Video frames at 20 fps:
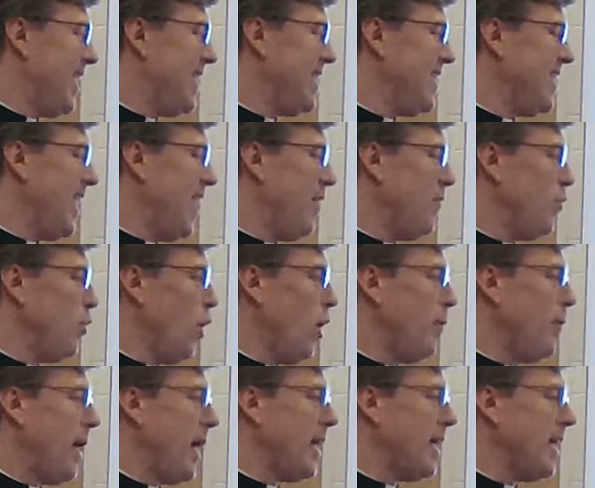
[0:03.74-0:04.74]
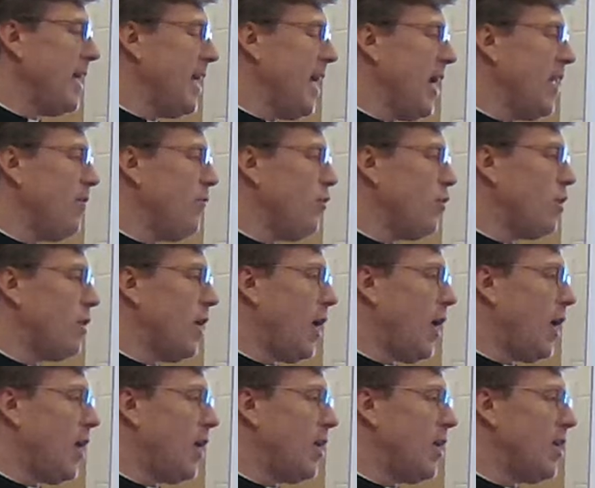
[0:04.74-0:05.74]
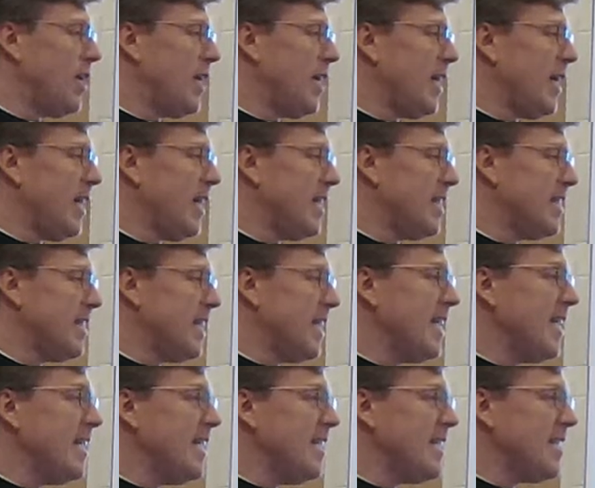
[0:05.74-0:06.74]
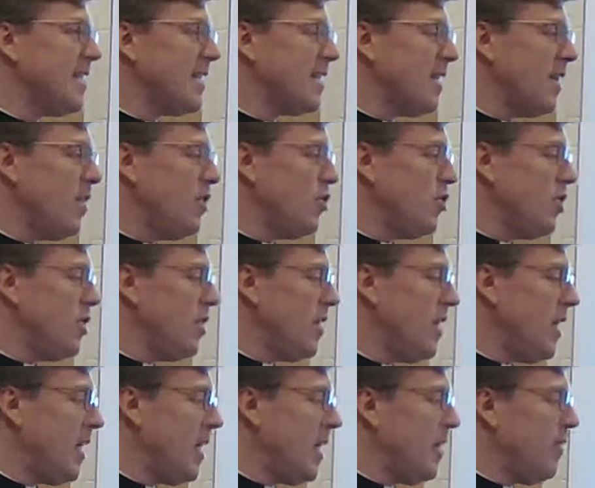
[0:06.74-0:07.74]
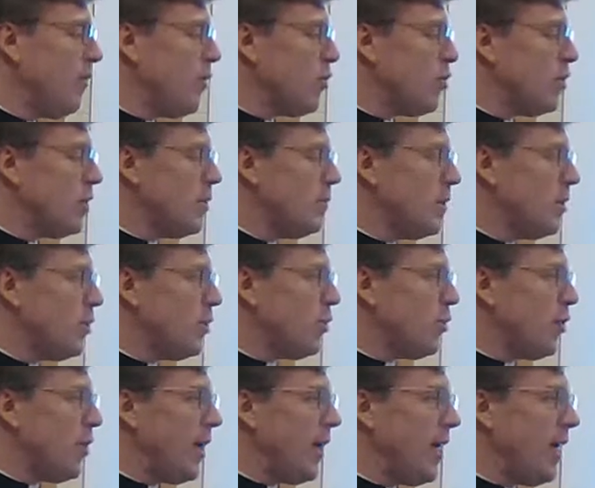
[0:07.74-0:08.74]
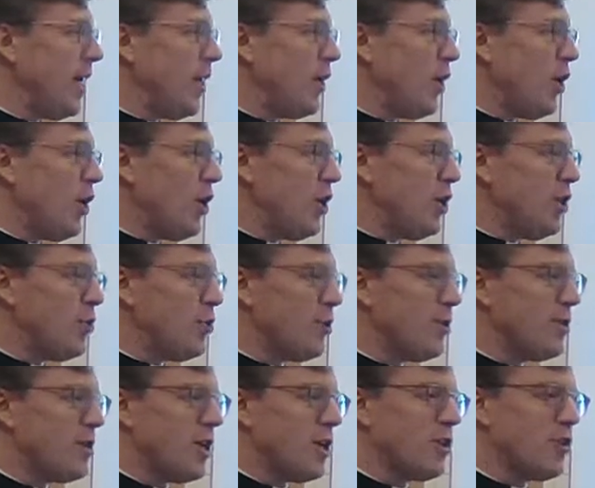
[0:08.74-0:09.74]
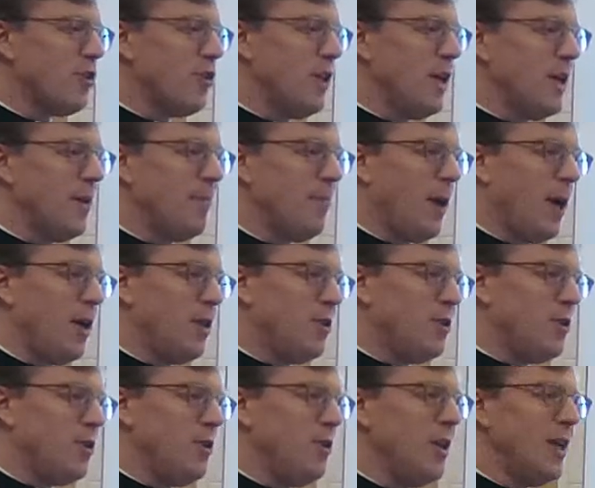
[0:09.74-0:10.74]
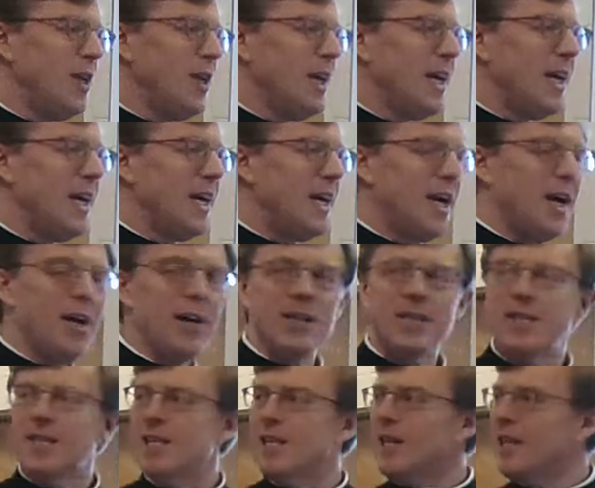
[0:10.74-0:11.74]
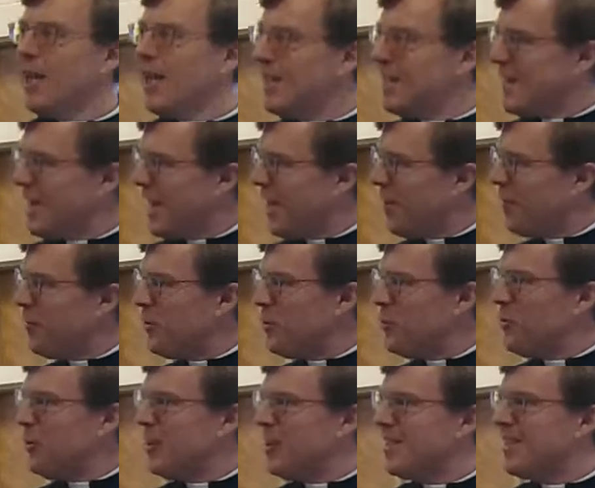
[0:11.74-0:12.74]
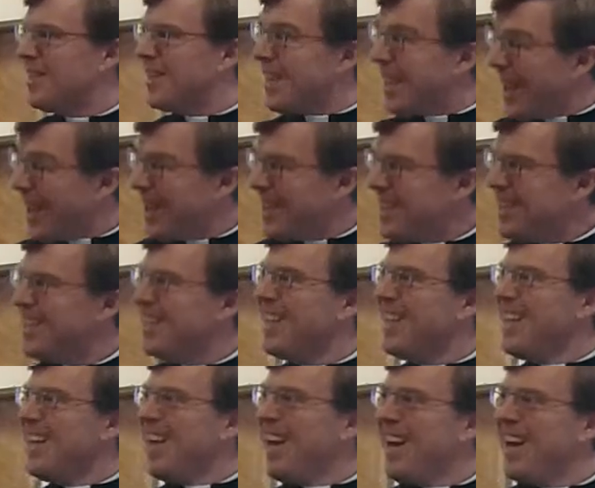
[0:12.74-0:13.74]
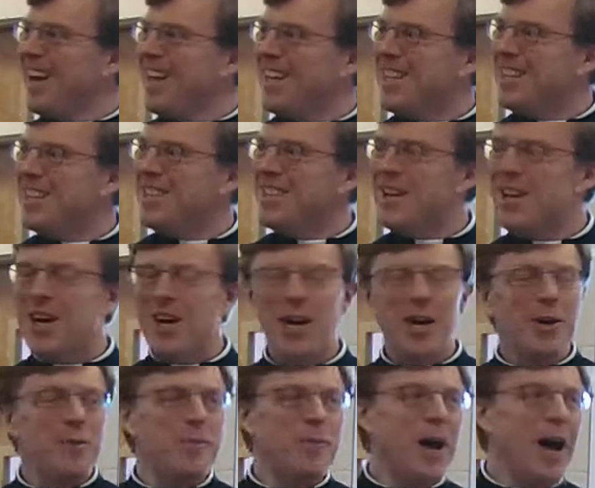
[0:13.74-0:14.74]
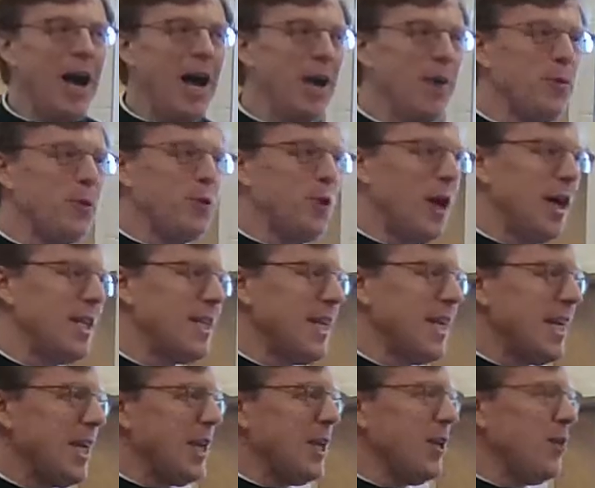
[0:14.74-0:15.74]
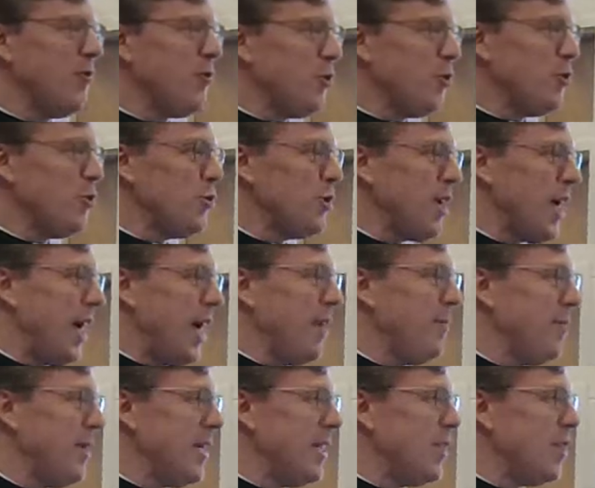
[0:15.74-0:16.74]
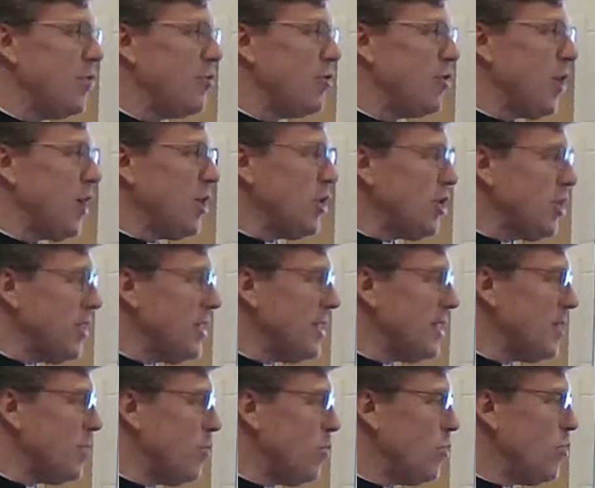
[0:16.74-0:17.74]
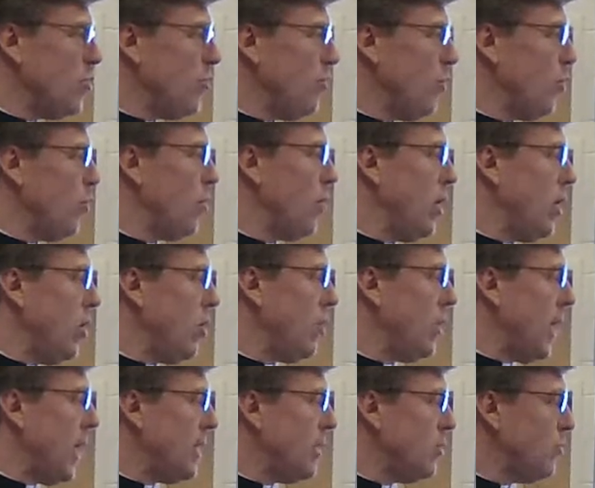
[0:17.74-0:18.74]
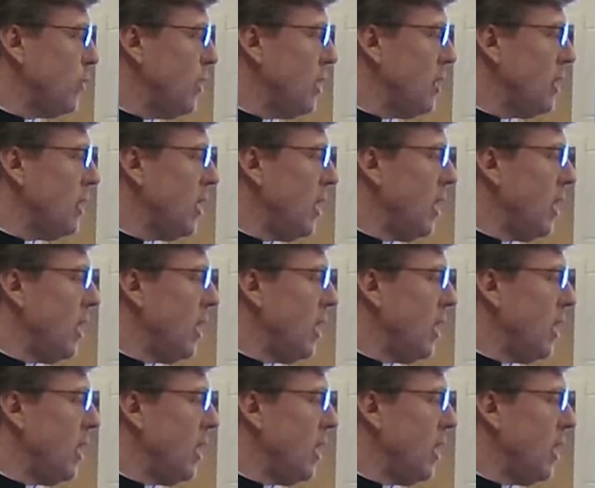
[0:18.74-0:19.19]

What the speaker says: Nice to have you all back again for our second installation of The Christmas Story in Art with Dr. Ian Boxall. It's a delight to have you with us again, and I will not take any further time in introductions, as most of you were here last week,